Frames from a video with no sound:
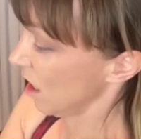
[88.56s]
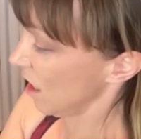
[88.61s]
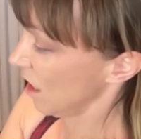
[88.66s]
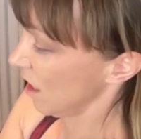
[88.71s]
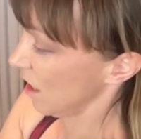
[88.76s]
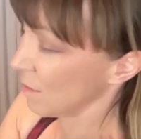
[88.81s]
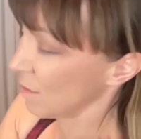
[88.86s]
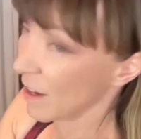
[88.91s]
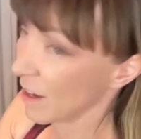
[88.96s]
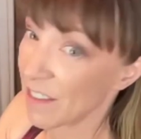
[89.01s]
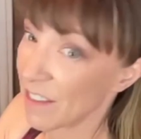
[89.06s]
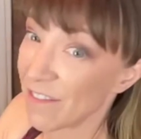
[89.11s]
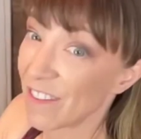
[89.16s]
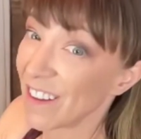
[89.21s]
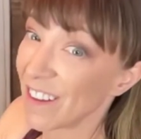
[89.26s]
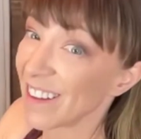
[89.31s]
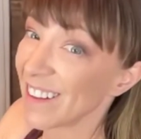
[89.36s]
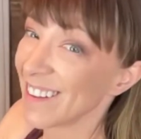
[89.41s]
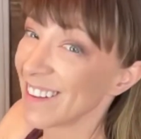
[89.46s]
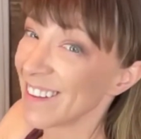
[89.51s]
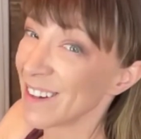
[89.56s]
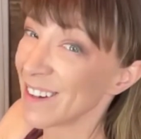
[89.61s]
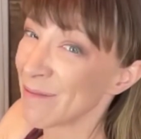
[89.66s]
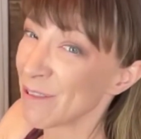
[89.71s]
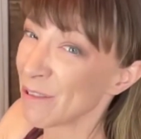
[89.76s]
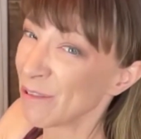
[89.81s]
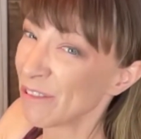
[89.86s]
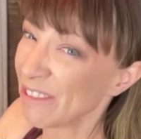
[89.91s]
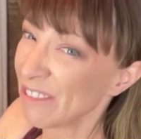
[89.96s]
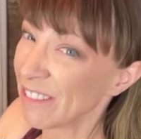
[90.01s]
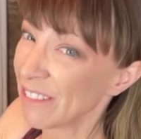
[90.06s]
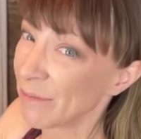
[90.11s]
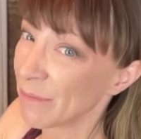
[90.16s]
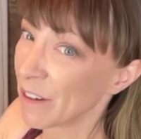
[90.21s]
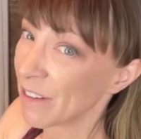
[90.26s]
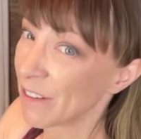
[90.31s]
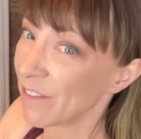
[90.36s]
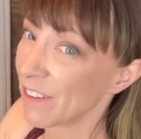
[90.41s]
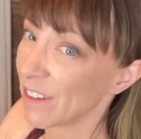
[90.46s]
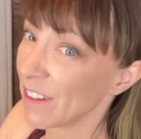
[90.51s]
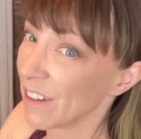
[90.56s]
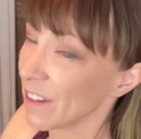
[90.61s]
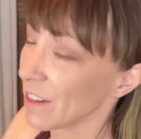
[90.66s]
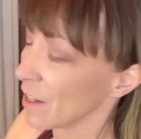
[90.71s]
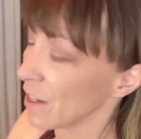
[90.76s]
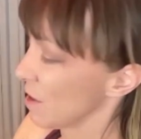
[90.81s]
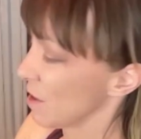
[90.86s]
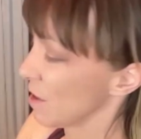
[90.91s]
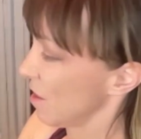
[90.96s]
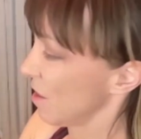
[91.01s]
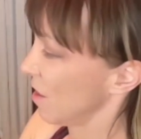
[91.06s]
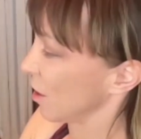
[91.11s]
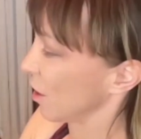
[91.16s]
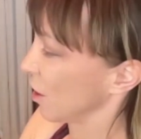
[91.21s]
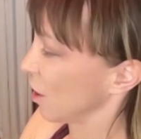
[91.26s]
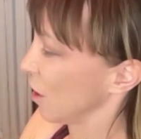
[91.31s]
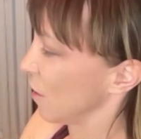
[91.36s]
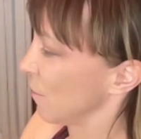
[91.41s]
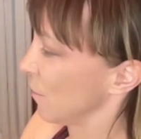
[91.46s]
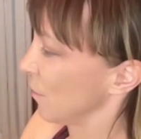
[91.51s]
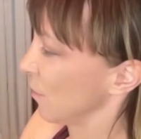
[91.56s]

It might feel a little bit thicker.